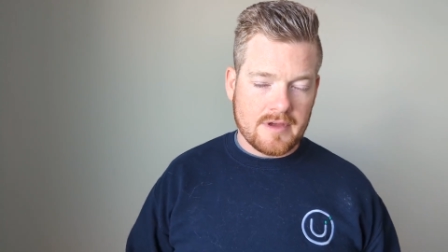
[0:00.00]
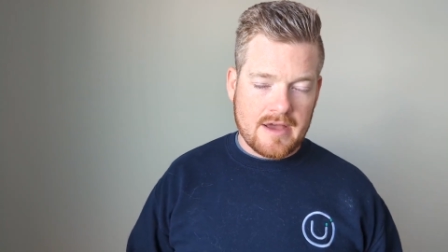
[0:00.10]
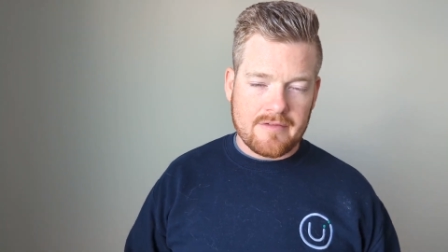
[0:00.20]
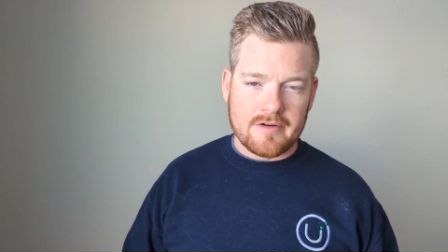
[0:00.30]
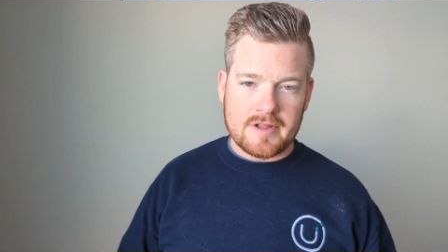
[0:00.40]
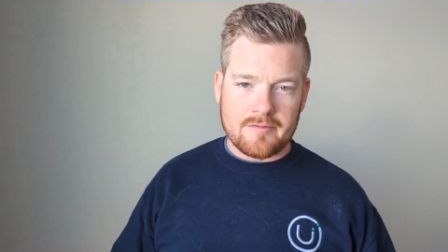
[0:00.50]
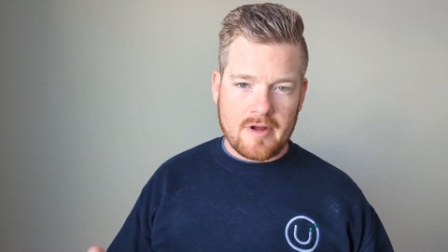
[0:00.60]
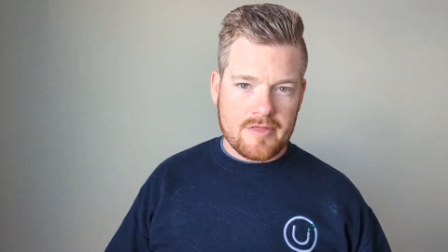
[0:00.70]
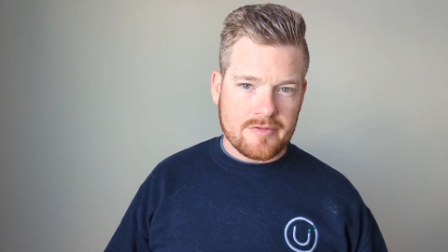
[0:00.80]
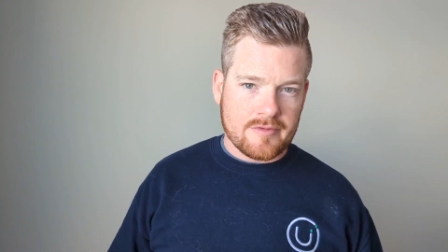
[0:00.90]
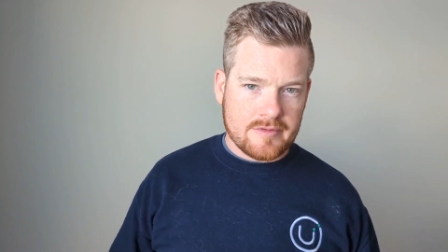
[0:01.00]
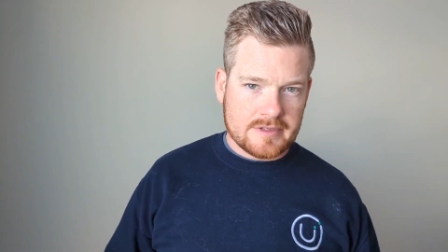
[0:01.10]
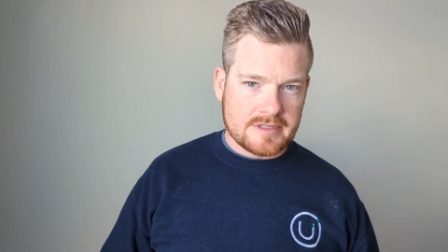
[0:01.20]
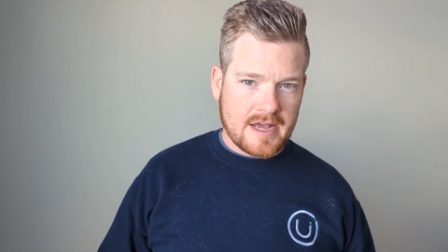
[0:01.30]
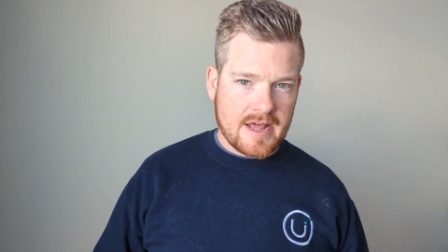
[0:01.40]
I've already run through the
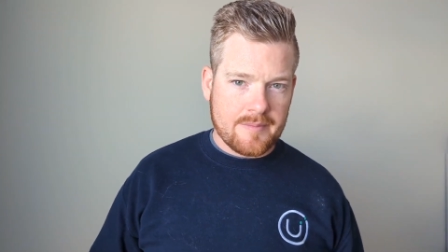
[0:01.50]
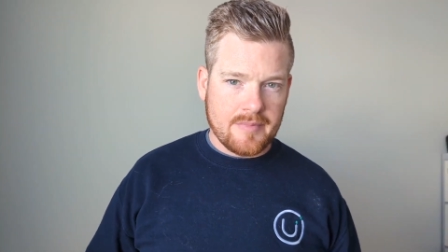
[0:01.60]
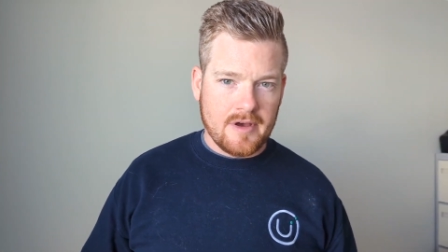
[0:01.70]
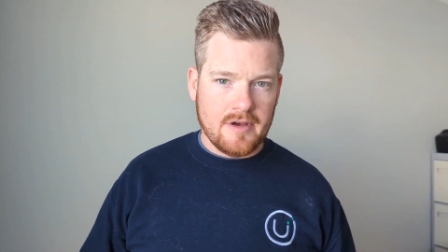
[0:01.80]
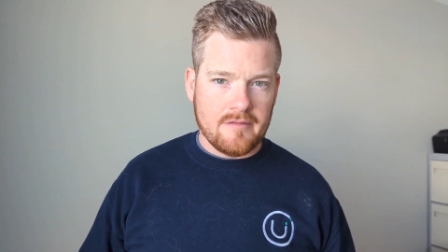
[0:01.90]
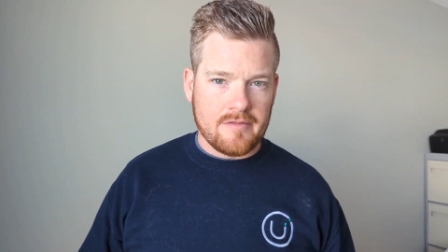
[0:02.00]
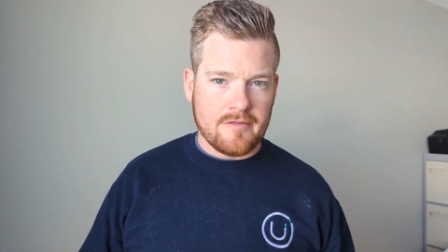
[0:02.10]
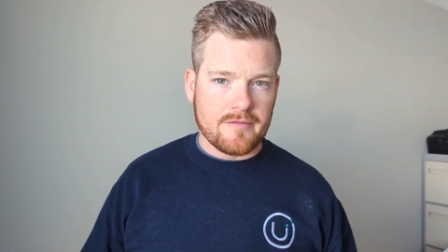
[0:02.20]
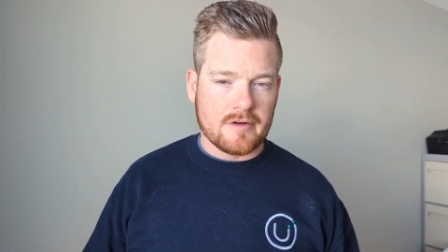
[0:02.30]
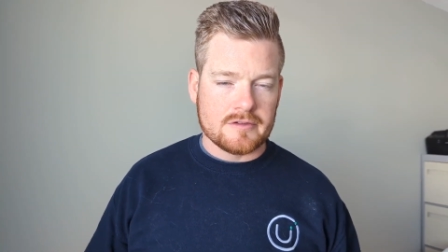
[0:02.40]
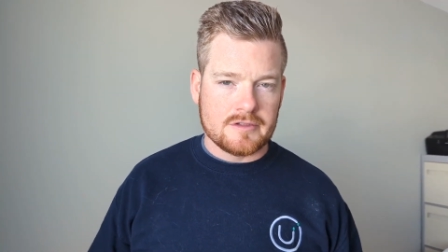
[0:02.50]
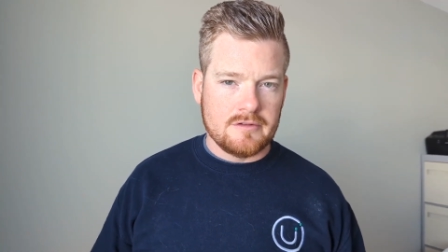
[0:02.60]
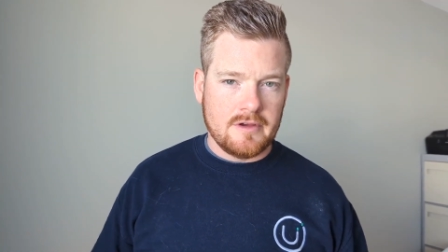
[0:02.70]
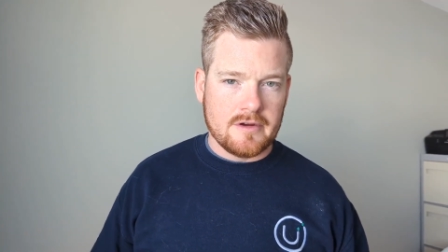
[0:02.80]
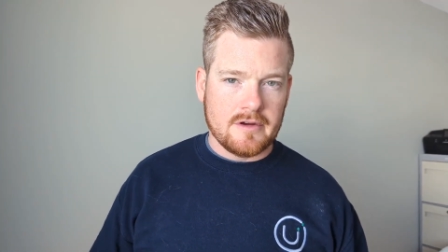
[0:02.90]
setup of the first
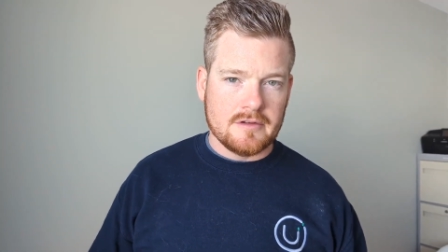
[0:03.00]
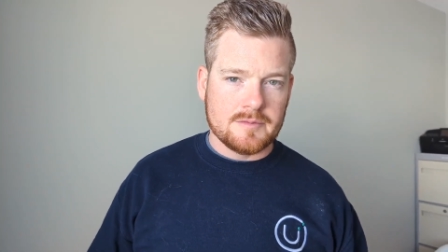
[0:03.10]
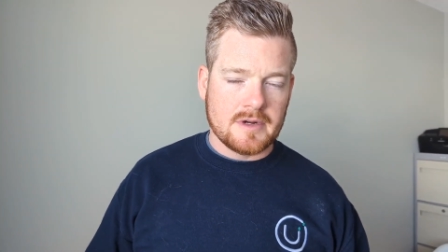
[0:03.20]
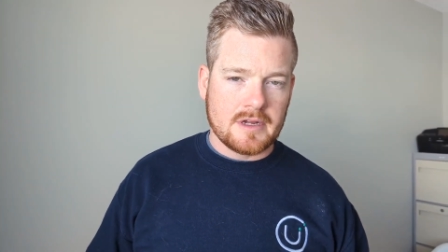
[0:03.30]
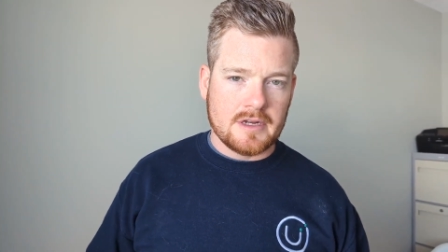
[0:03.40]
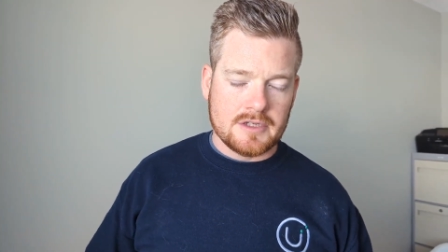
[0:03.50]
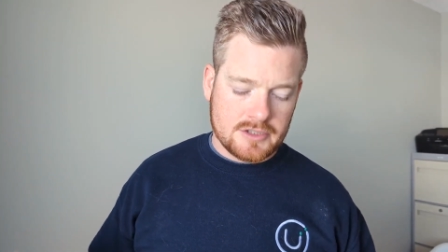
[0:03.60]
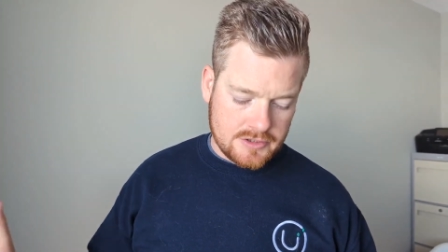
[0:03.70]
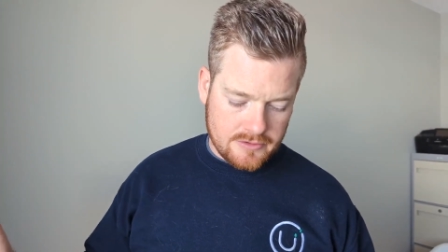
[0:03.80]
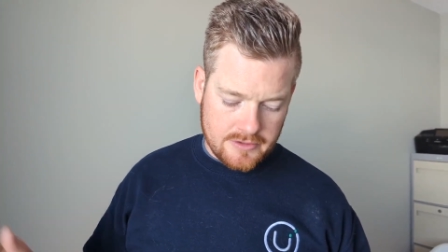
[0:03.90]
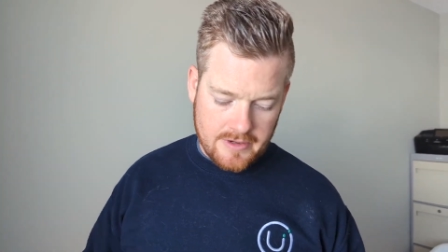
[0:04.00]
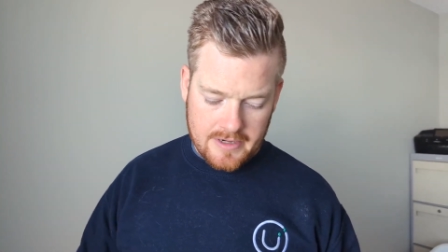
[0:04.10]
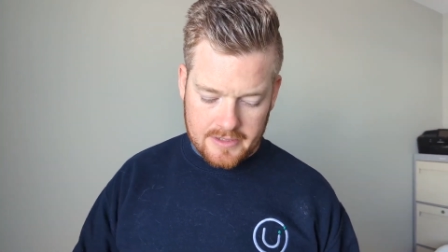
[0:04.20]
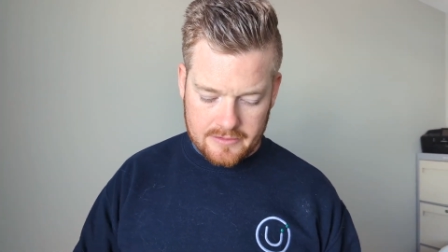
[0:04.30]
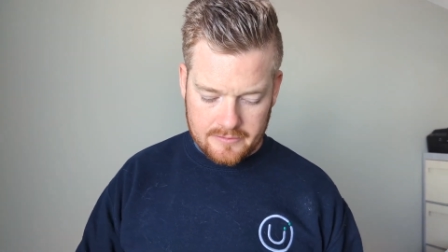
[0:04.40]
two Eeros, but I'm gonna just show you how
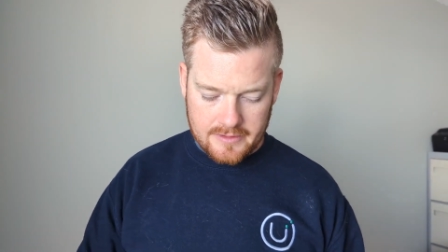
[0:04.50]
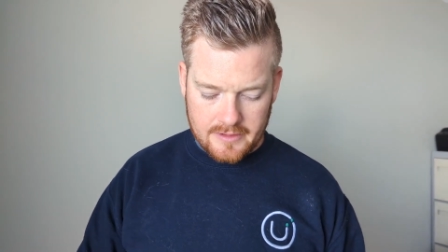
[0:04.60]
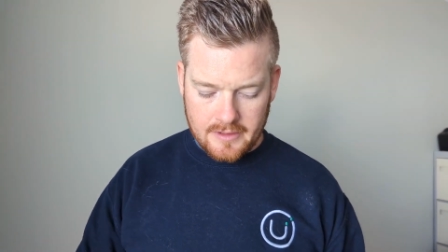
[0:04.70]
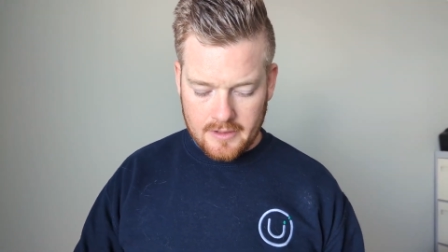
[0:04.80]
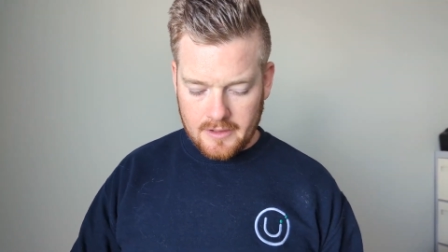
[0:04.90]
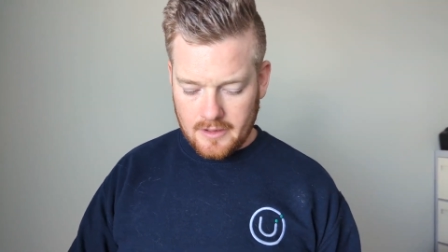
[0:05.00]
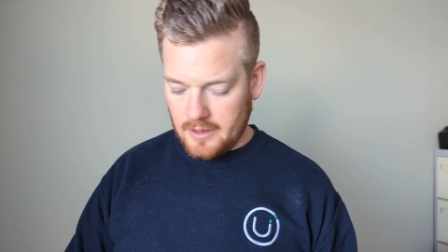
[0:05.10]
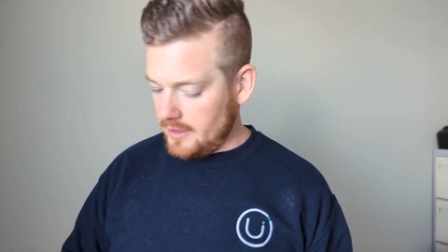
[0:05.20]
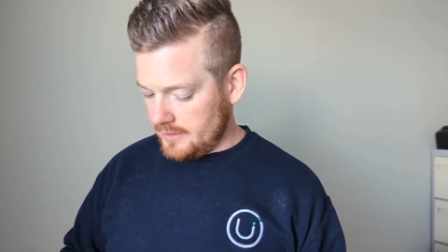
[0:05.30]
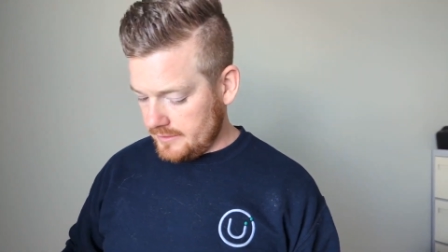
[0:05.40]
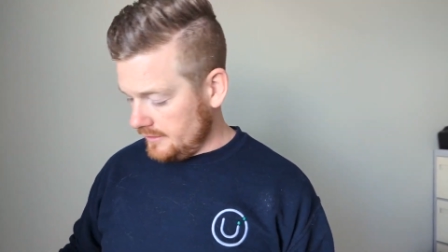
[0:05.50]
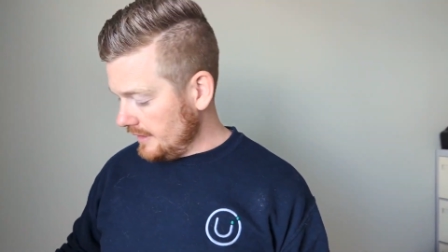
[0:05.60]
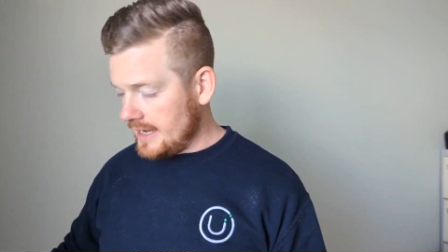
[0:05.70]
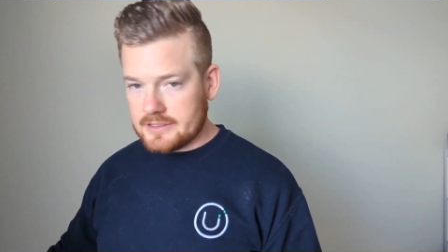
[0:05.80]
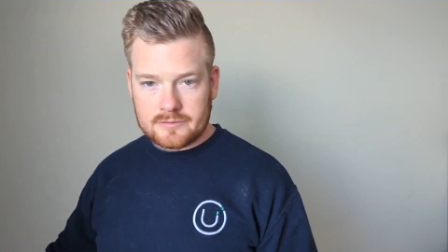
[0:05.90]
to do it on the
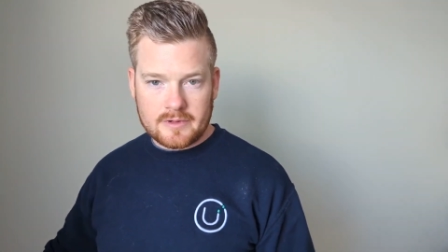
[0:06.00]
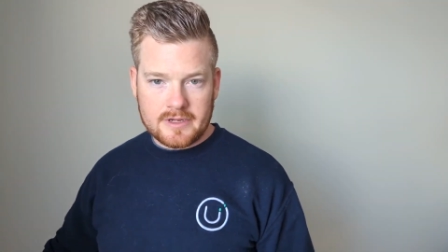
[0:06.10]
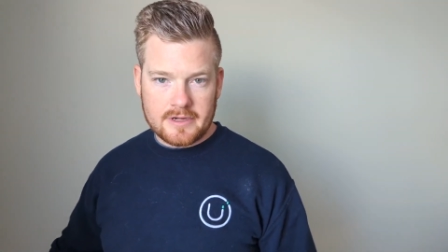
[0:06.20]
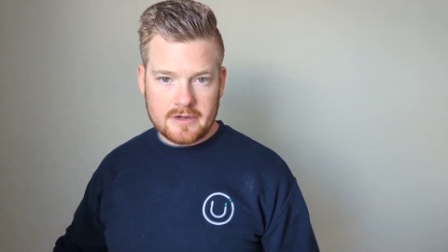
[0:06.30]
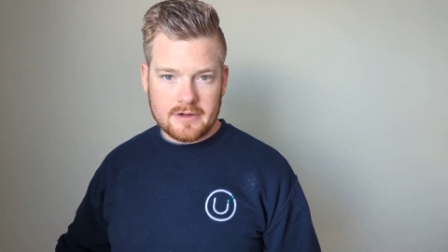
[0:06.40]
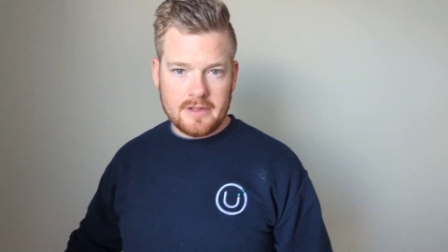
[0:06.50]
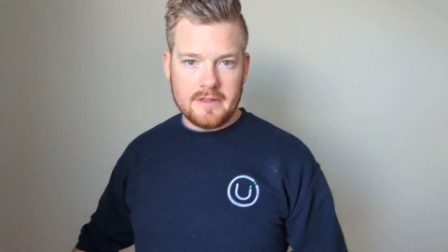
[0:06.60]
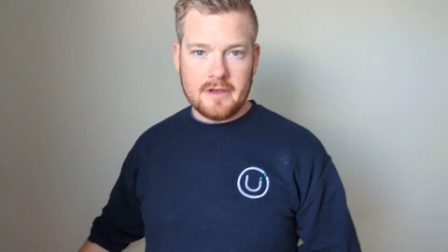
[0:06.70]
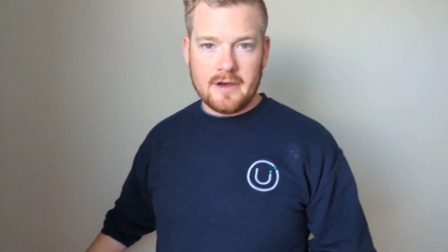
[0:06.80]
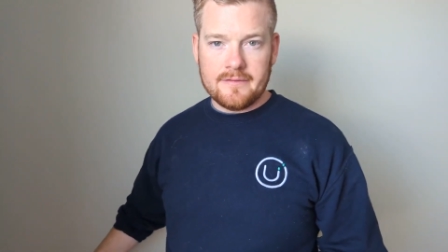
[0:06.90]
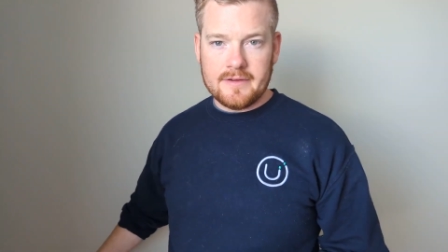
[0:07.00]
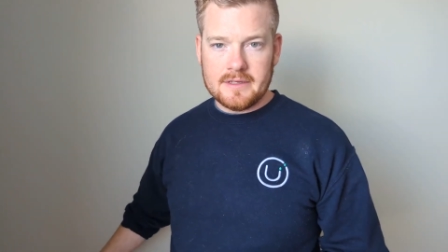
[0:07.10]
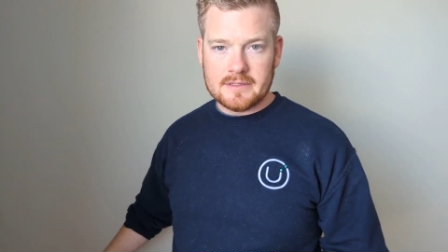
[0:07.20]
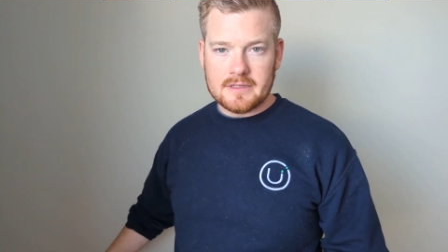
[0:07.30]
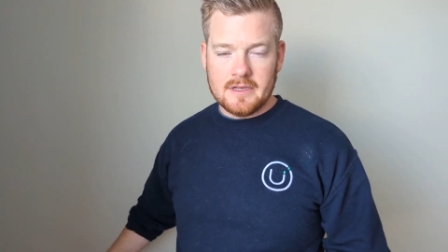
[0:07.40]
last one here in the
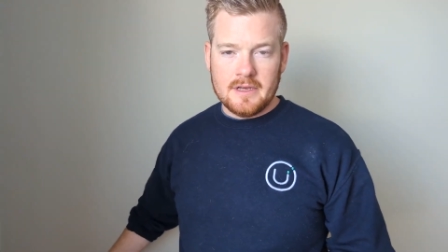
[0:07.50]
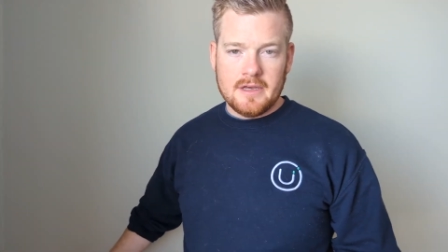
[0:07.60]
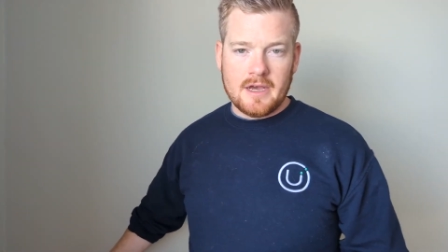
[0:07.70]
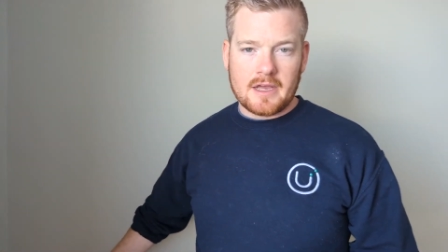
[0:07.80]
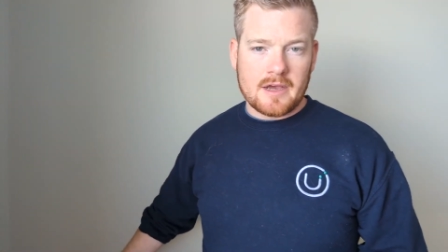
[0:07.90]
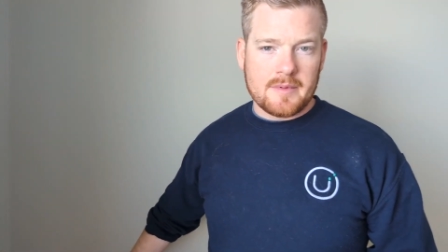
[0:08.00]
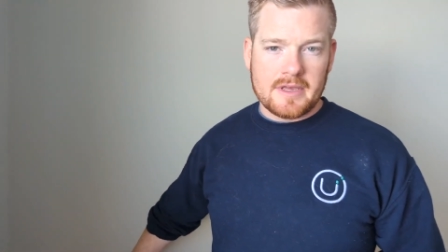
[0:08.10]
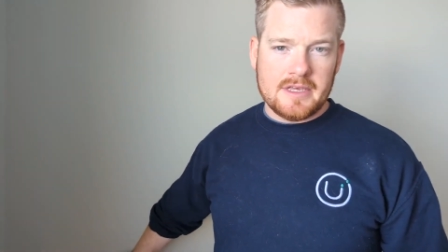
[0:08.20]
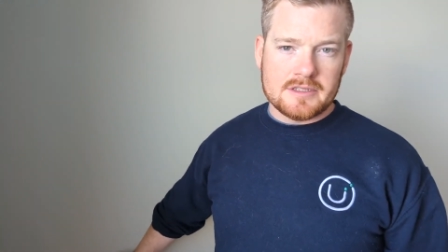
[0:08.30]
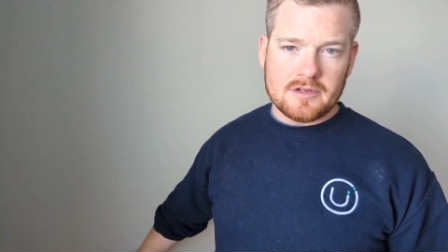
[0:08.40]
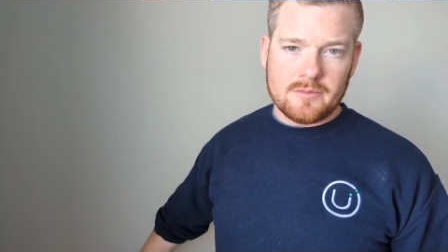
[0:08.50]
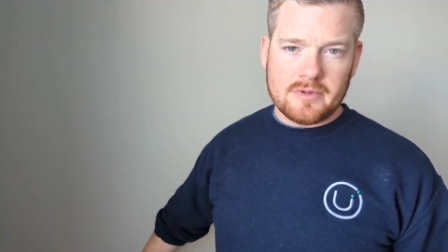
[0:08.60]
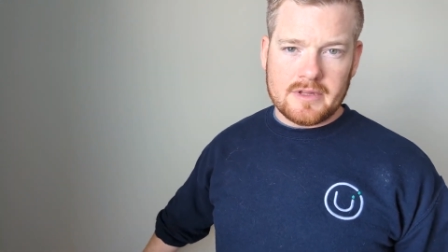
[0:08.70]
office. I got my keystone